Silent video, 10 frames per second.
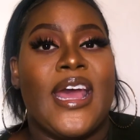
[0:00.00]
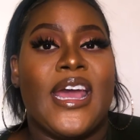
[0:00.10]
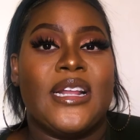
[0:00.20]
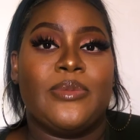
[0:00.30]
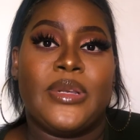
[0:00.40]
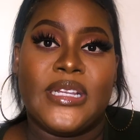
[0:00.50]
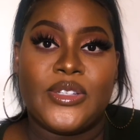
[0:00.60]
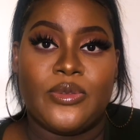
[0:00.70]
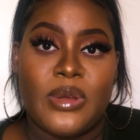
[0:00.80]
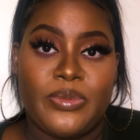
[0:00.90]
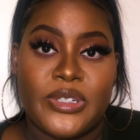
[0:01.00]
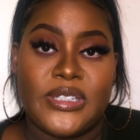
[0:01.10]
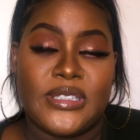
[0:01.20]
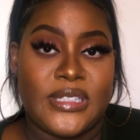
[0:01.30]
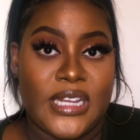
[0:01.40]
And please remember
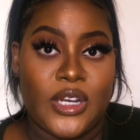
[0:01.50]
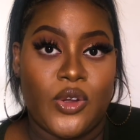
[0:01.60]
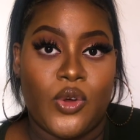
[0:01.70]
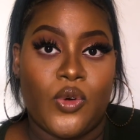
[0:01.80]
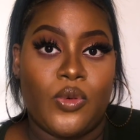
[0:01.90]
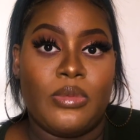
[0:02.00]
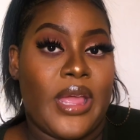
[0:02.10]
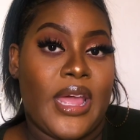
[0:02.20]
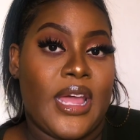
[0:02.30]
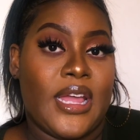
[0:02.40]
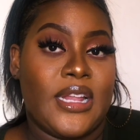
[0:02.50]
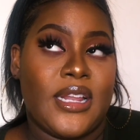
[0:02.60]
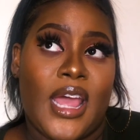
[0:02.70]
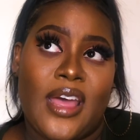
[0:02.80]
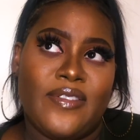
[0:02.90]
to stay at home
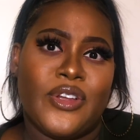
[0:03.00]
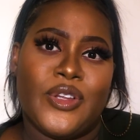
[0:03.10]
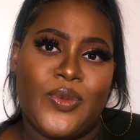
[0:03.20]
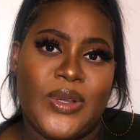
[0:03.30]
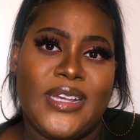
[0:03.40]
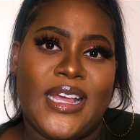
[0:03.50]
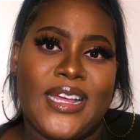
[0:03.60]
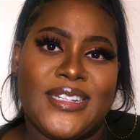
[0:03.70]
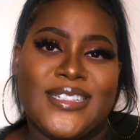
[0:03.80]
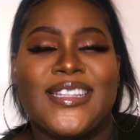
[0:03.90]
and have a good weekend.